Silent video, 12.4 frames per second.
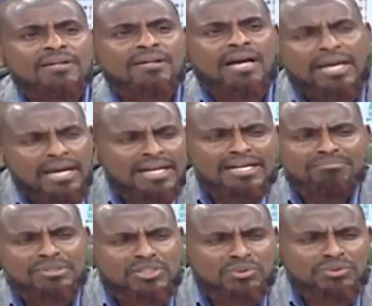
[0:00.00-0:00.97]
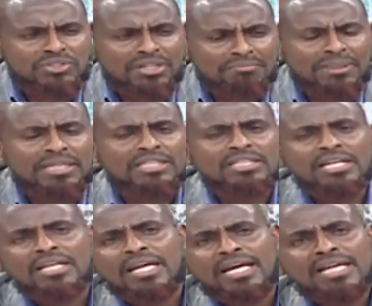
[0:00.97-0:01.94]
I had a meeting with Shebesh,
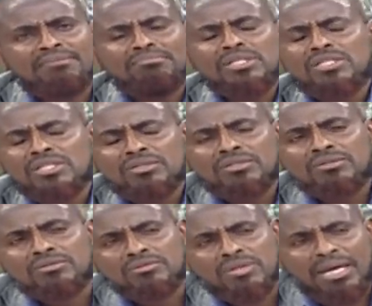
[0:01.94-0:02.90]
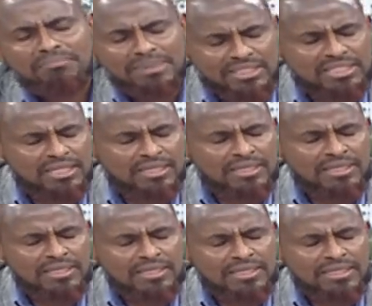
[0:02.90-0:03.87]
and I met
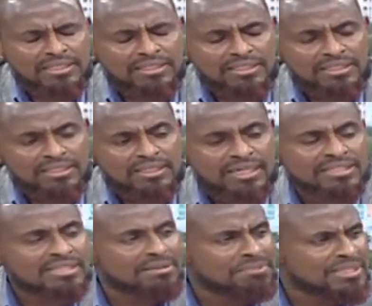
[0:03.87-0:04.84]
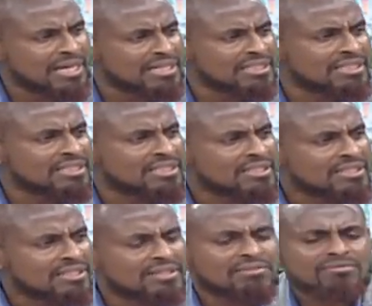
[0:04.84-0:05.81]
Esther Passaris.
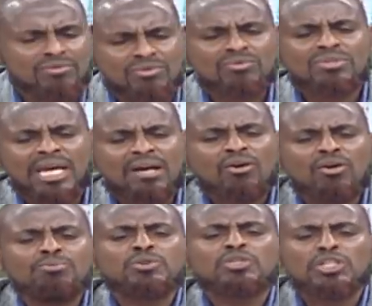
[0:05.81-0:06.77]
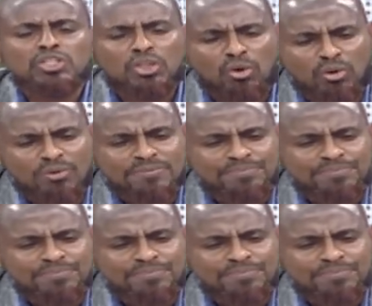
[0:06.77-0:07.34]
They are all potential.